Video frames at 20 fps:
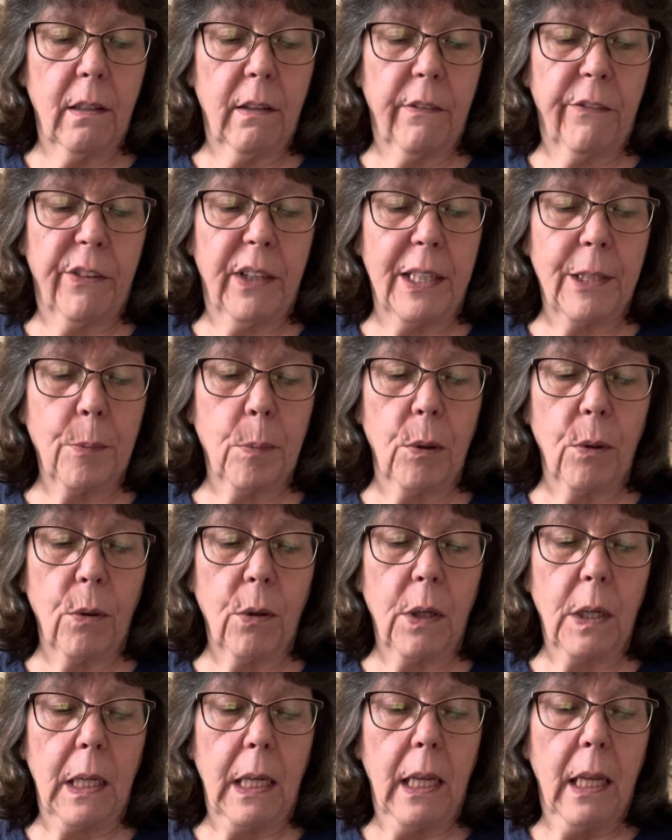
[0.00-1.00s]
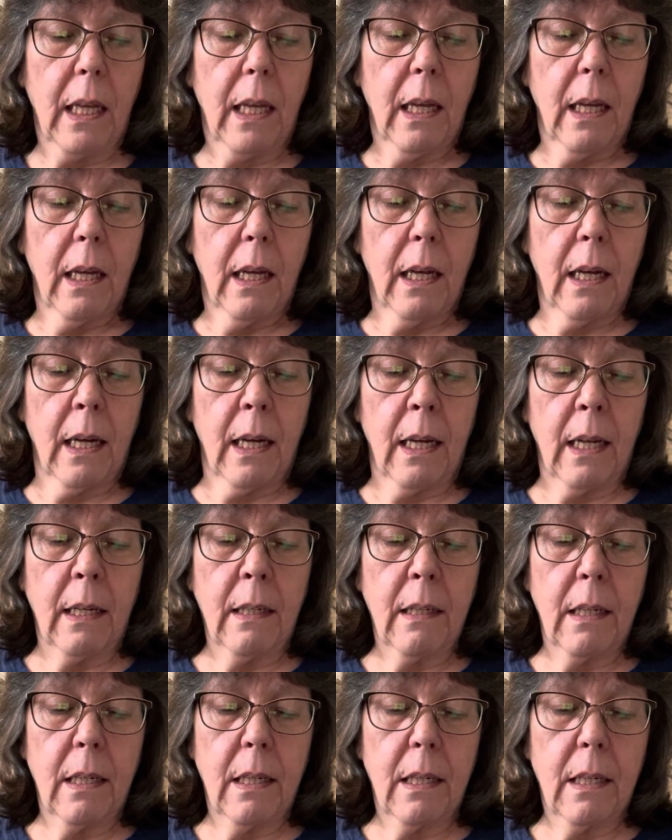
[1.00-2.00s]
Facebook,
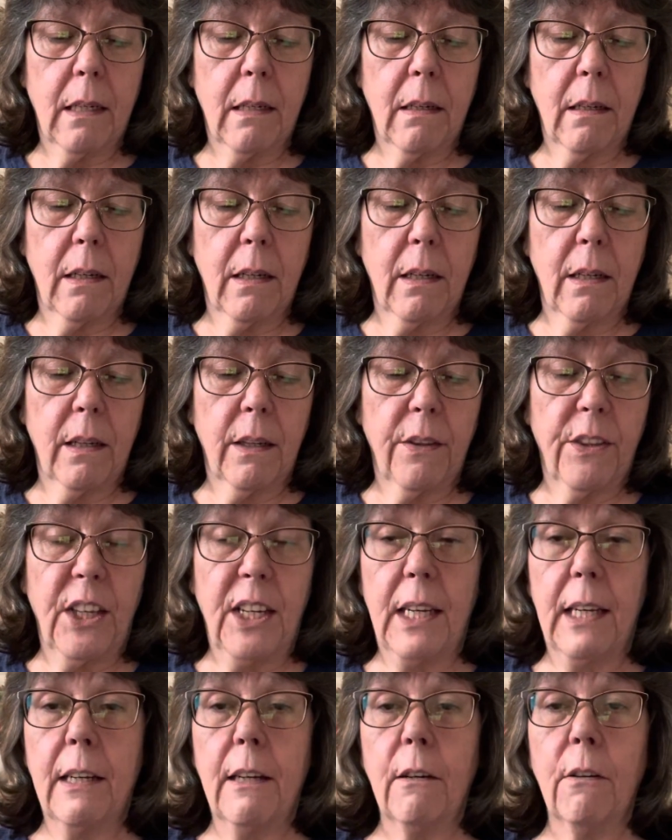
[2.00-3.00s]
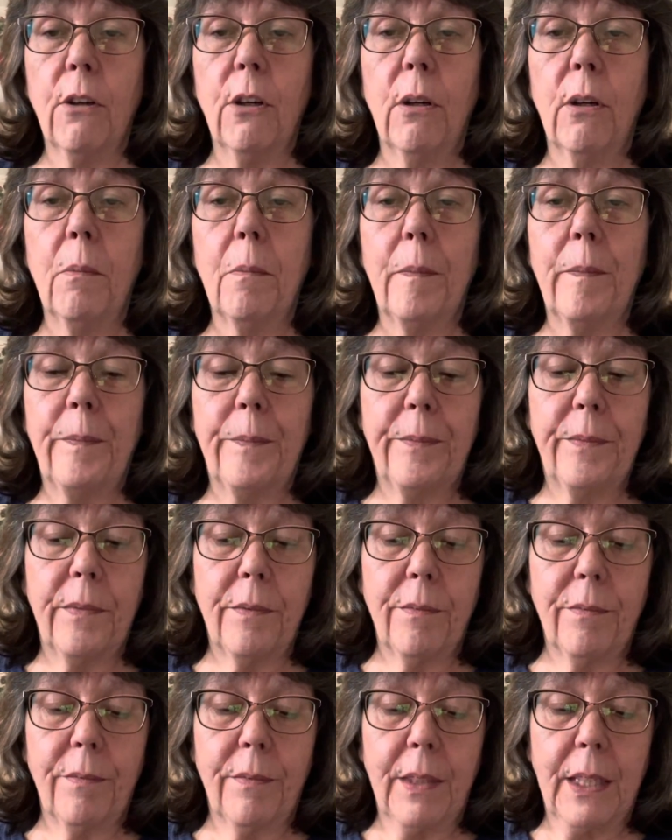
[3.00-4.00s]
and they didn't come.
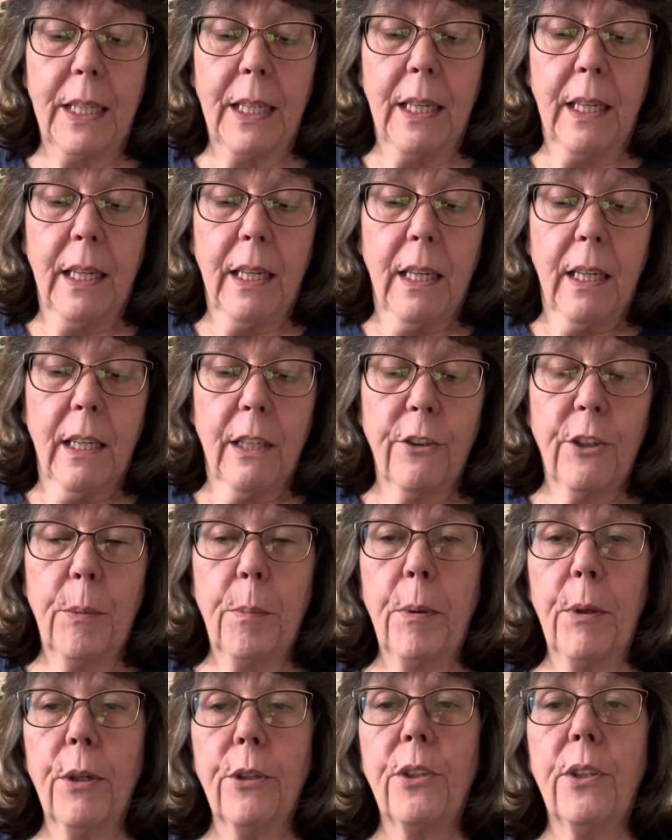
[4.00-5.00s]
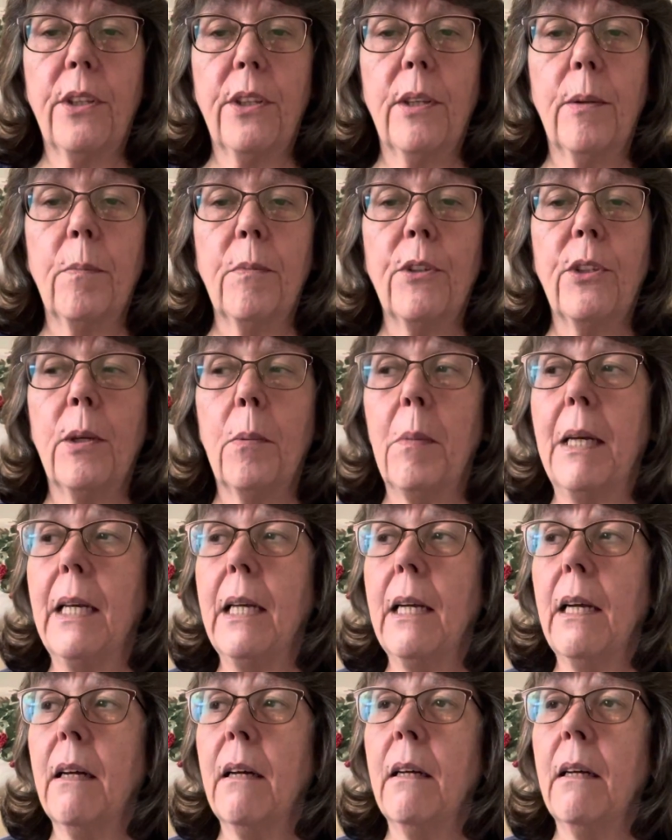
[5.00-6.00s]
She posted them to me